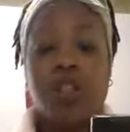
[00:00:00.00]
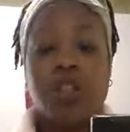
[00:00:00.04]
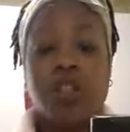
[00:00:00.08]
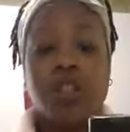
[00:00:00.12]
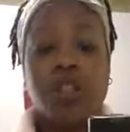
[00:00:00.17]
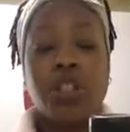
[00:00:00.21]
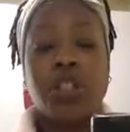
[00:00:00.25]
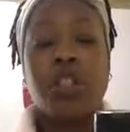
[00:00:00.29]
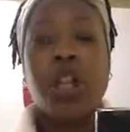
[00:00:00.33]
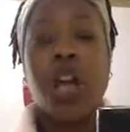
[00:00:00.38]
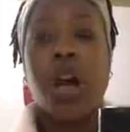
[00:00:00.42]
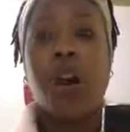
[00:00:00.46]

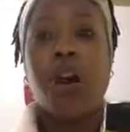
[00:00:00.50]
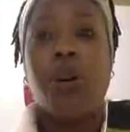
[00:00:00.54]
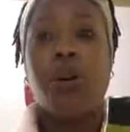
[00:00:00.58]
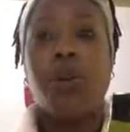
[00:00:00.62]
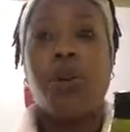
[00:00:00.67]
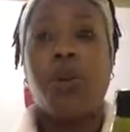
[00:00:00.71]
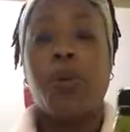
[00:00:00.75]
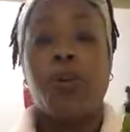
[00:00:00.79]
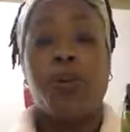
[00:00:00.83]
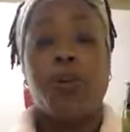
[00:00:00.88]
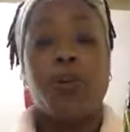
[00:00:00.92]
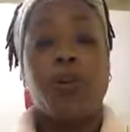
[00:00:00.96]

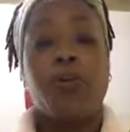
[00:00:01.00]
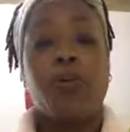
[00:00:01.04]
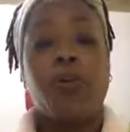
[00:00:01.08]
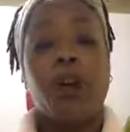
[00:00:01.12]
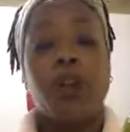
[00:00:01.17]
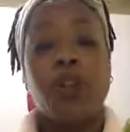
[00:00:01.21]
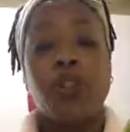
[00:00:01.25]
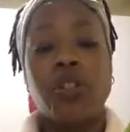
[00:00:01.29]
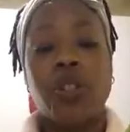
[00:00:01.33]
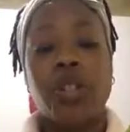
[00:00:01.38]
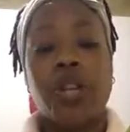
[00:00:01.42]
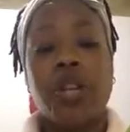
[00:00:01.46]
So
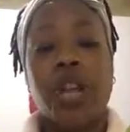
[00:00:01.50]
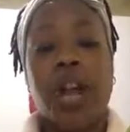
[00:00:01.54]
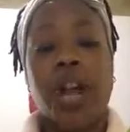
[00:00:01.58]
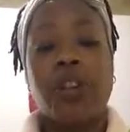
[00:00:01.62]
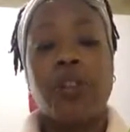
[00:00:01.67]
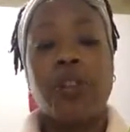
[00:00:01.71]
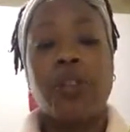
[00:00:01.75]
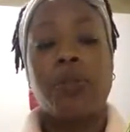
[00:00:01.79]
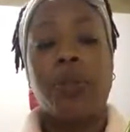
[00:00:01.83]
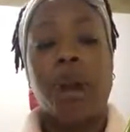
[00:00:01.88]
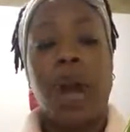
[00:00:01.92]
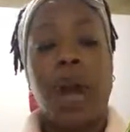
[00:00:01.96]
first thing I
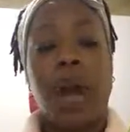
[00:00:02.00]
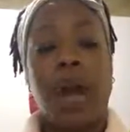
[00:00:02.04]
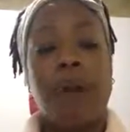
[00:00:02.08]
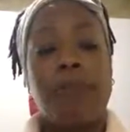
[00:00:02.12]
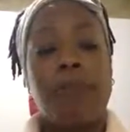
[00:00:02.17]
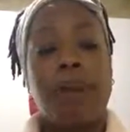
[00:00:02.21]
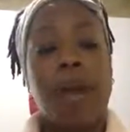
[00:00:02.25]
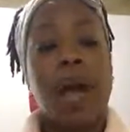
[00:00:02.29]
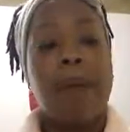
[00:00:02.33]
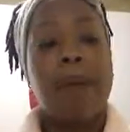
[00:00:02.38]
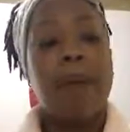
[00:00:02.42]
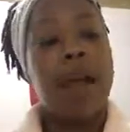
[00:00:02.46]
do, I
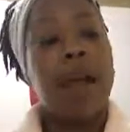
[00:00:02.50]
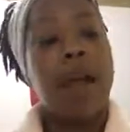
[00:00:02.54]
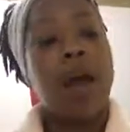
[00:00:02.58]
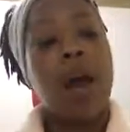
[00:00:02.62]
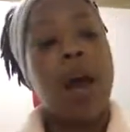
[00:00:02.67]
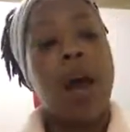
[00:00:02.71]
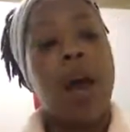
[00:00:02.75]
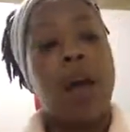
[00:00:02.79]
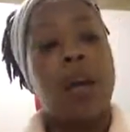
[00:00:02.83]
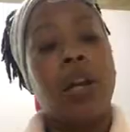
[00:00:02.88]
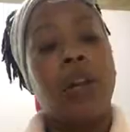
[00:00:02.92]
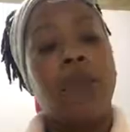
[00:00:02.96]
apply
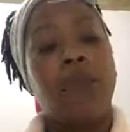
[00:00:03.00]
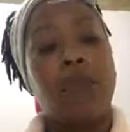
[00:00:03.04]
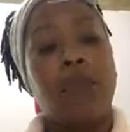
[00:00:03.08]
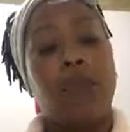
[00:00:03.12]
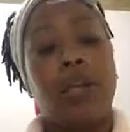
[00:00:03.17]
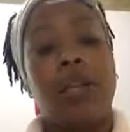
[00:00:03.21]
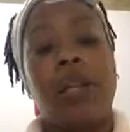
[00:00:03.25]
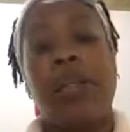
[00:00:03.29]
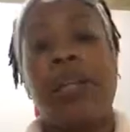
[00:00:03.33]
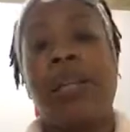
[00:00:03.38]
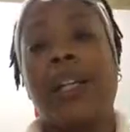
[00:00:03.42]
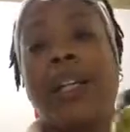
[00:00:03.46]
my Olive
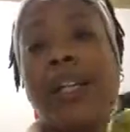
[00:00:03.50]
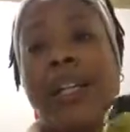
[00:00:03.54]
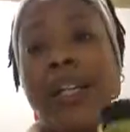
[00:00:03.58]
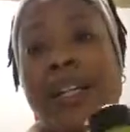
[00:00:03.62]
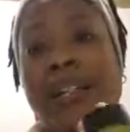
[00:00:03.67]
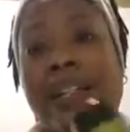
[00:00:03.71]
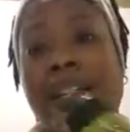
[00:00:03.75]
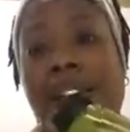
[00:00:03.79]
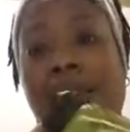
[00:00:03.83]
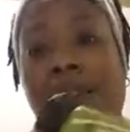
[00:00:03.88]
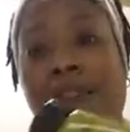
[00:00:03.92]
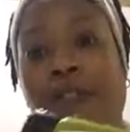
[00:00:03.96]
Real
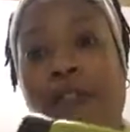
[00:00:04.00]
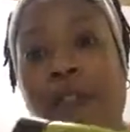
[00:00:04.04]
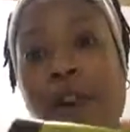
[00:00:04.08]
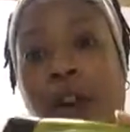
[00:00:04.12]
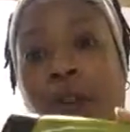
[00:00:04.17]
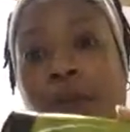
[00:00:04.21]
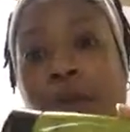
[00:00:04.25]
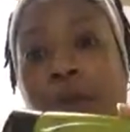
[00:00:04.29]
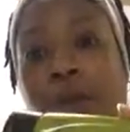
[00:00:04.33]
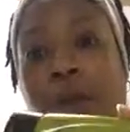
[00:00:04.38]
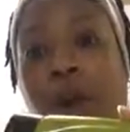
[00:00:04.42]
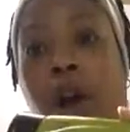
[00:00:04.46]
Cleansing
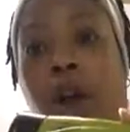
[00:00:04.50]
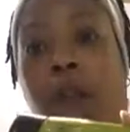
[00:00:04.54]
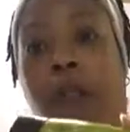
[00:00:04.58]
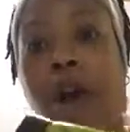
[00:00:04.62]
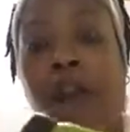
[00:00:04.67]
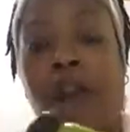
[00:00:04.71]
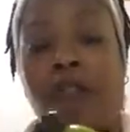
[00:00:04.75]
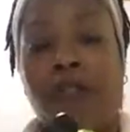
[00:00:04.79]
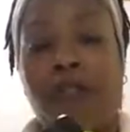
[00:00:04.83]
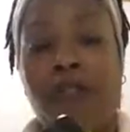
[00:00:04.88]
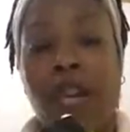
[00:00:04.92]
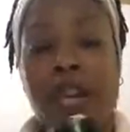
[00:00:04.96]
Foam on
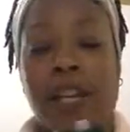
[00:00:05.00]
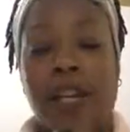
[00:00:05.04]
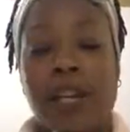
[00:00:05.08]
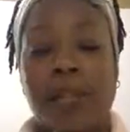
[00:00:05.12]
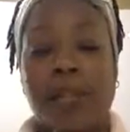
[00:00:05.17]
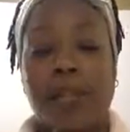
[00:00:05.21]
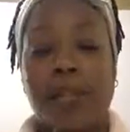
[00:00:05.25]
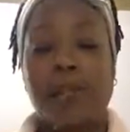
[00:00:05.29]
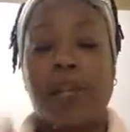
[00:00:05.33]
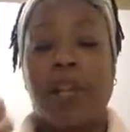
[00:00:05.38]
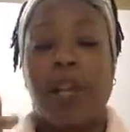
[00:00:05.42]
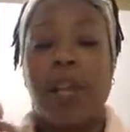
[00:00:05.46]
my
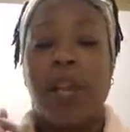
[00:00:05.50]
face.